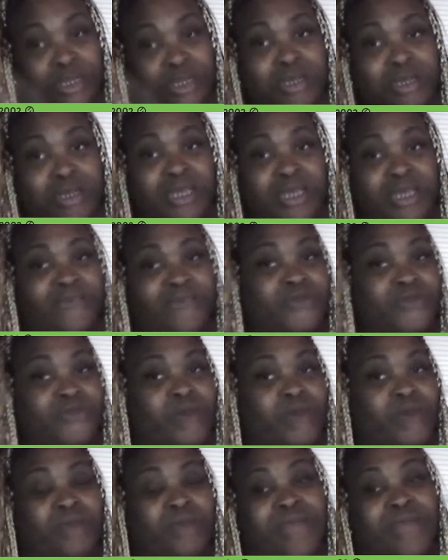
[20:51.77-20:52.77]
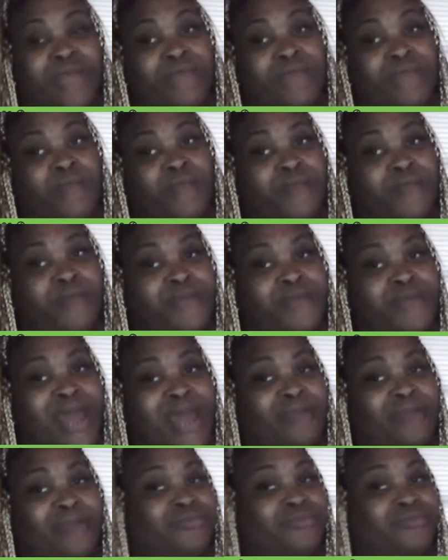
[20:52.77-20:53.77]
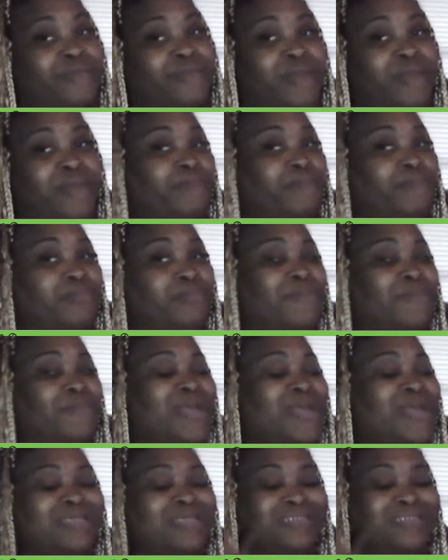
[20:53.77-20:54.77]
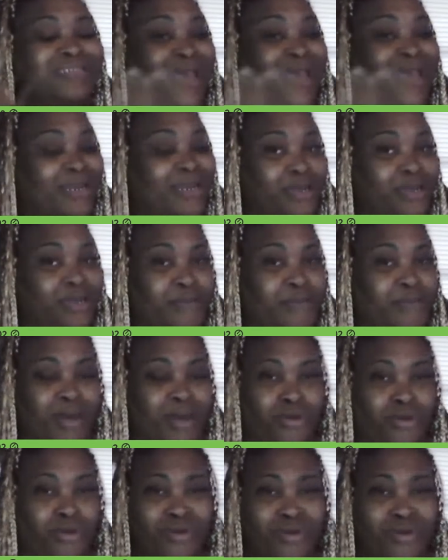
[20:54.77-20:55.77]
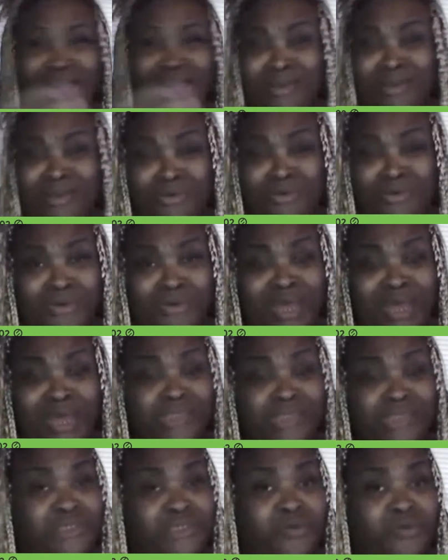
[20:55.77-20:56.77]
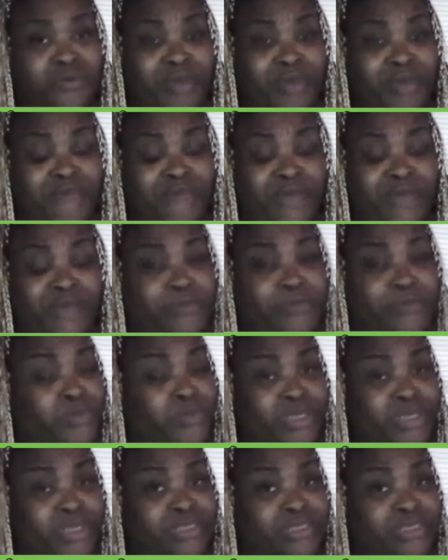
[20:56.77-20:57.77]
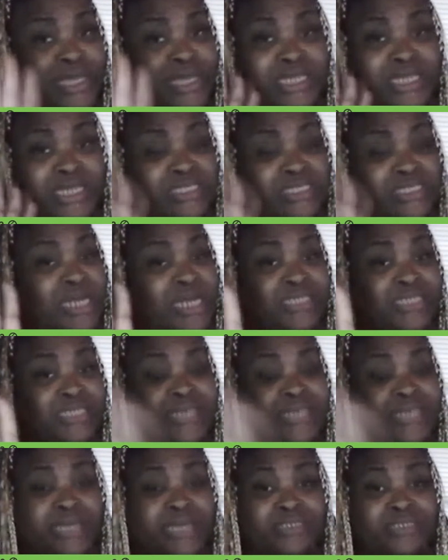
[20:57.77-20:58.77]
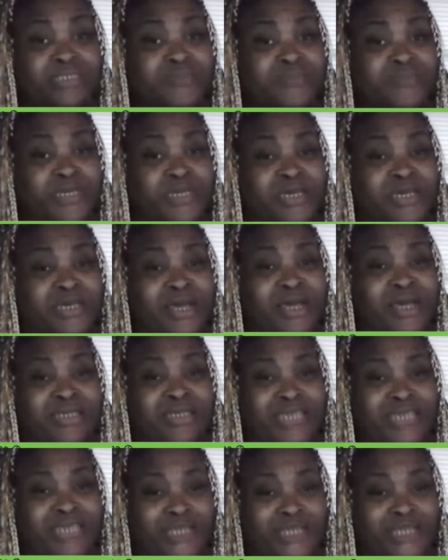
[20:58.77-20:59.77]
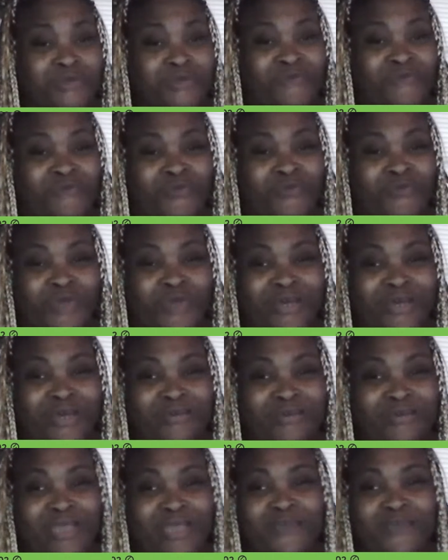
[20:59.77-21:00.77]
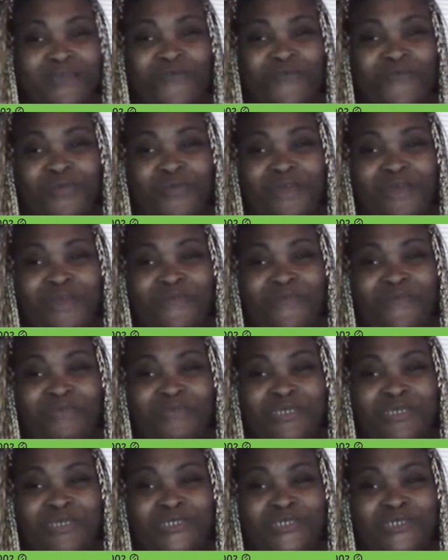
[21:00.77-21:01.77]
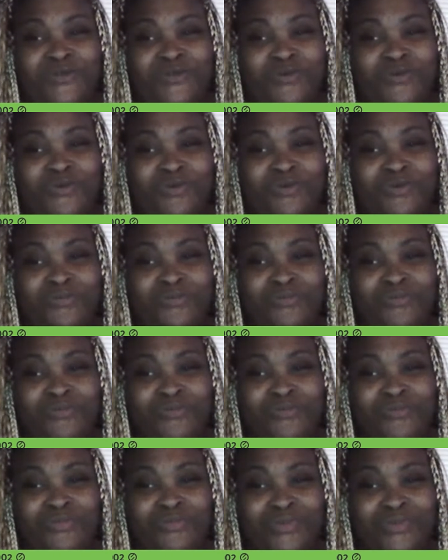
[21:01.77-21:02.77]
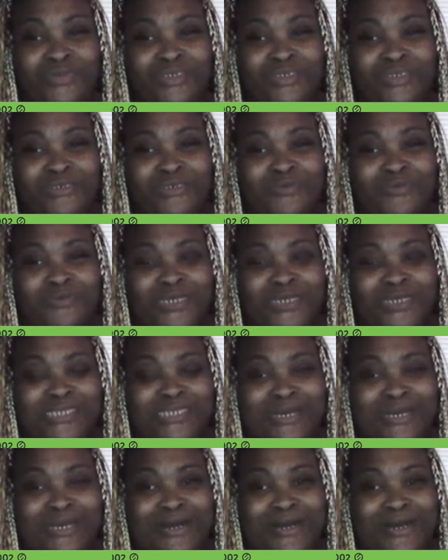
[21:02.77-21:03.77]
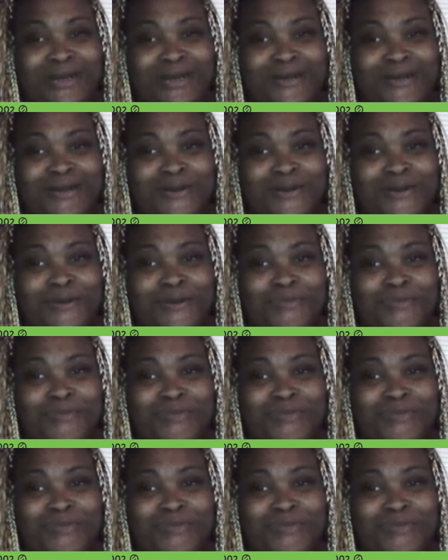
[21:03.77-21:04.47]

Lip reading: Even though I don't like Robert, I'm not excited about her not knowing how she's going to pay for that mortgage. That is not exciting to me. Tandra, for real, thank you for being 52. What's up?